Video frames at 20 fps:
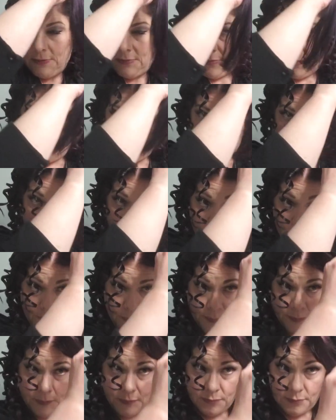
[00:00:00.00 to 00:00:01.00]
Let's
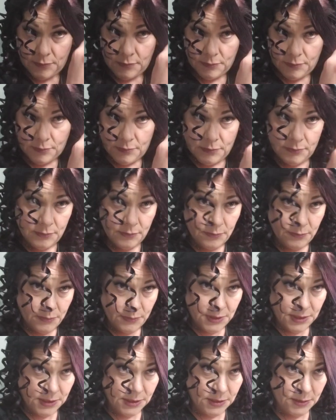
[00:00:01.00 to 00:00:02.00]

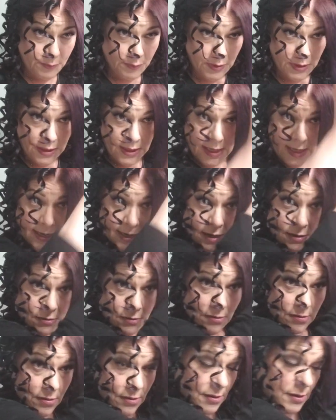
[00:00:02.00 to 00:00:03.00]
split that
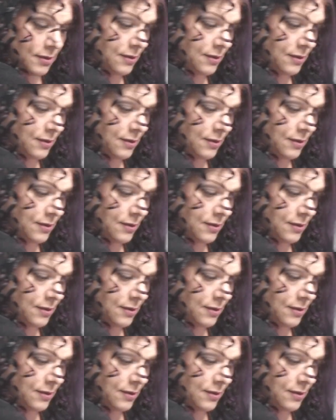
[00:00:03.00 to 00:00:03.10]
out.